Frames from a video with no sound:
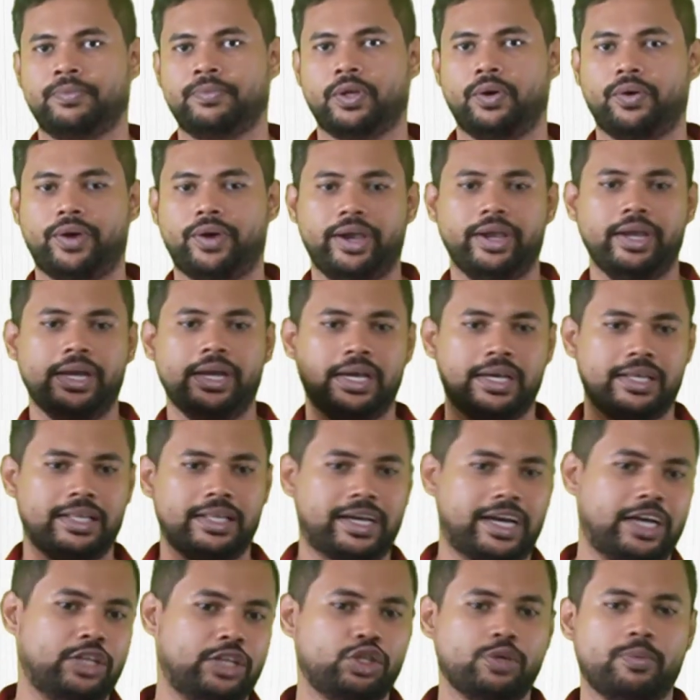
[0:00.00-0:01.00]
Okay, the
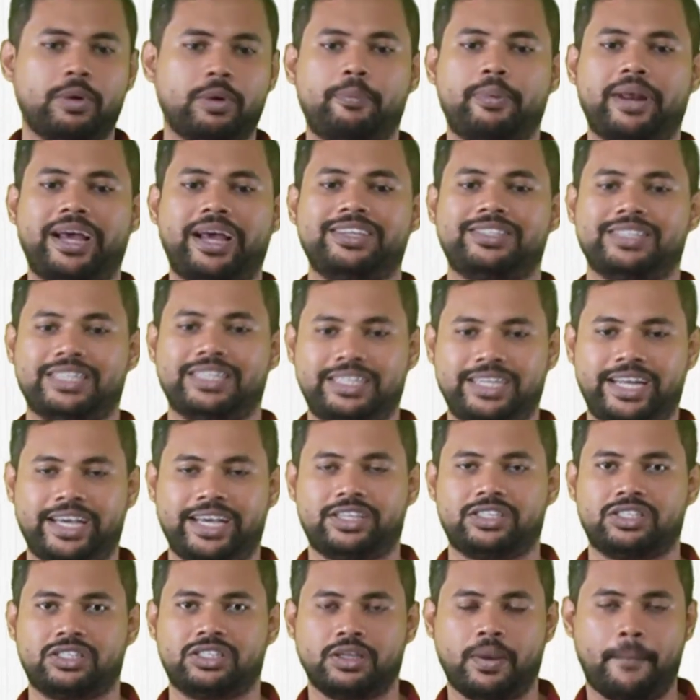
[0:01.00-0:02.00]
Consumer Price
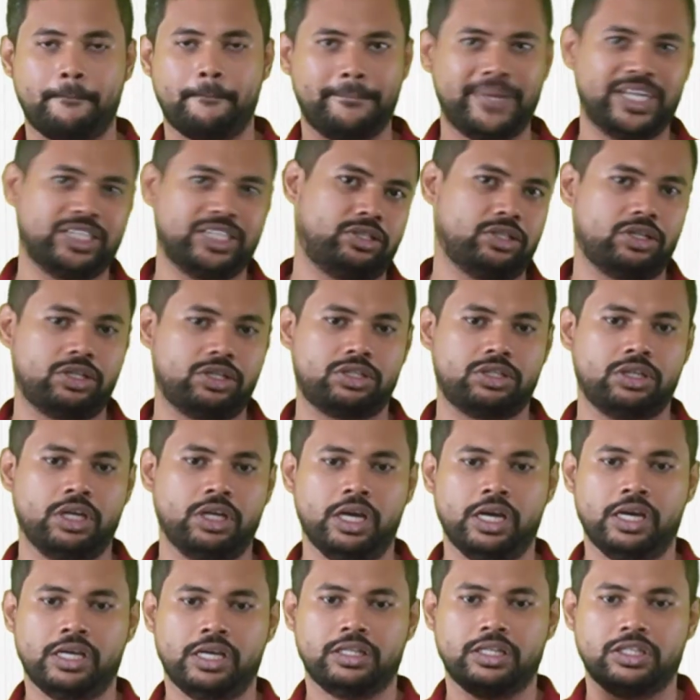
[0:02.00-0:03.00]
Index measures
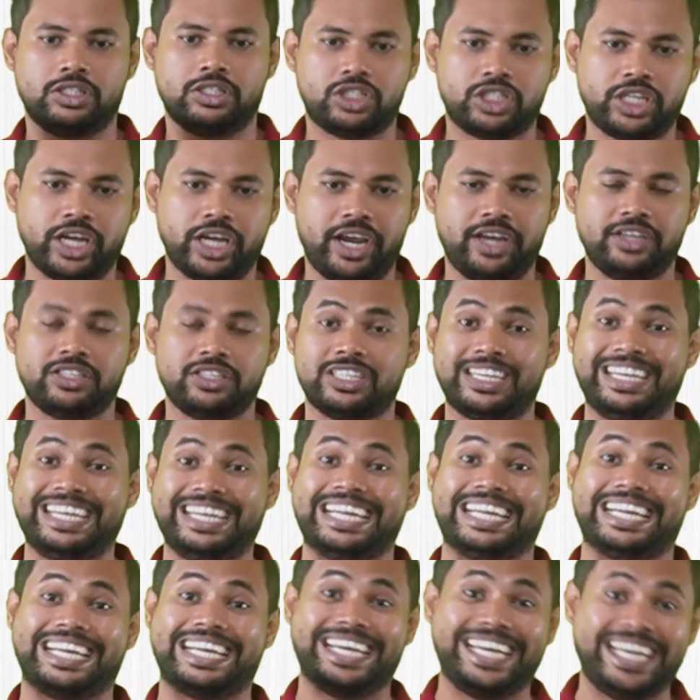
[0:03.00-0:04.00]
the change in
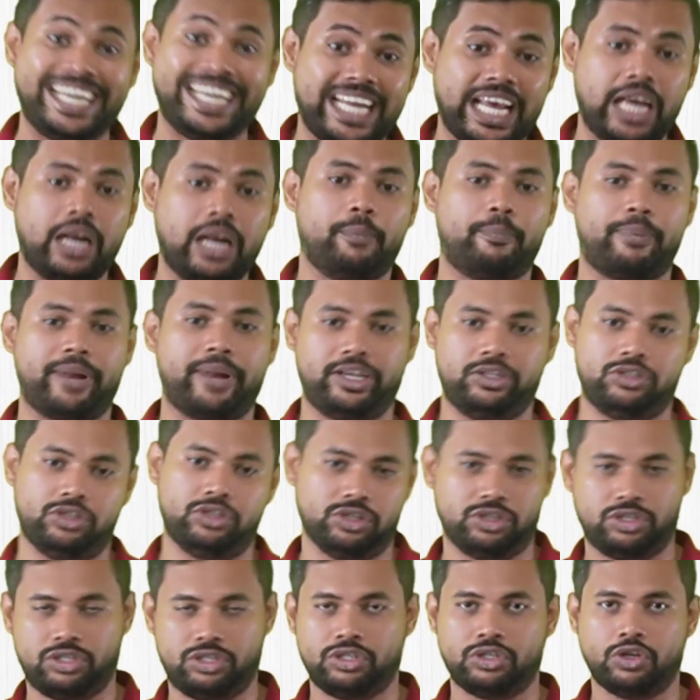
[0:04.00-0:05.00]
the retail
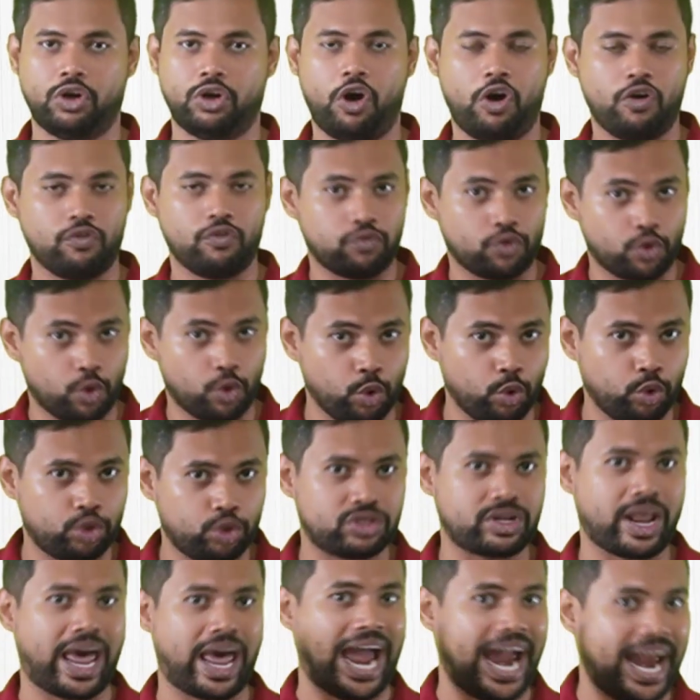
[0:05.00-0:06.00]
prices of
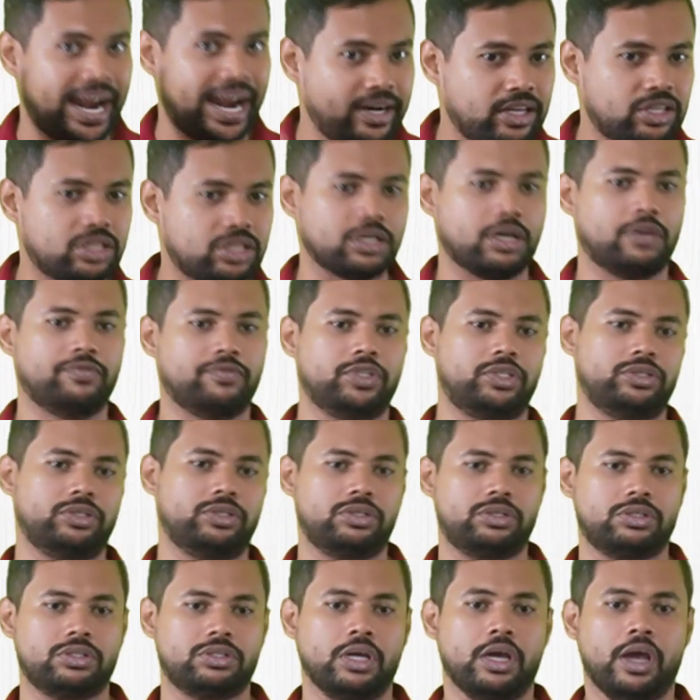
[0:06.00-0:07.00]
goods and
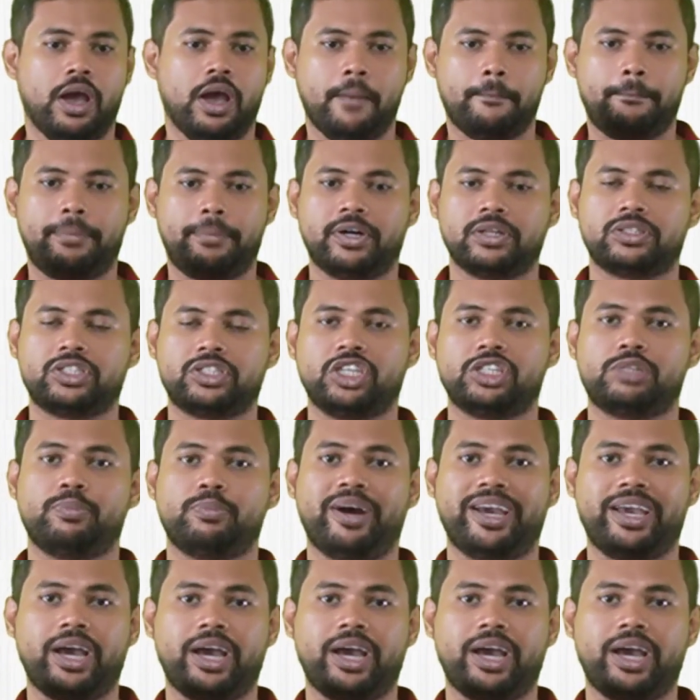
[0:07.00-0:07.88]
services purchased by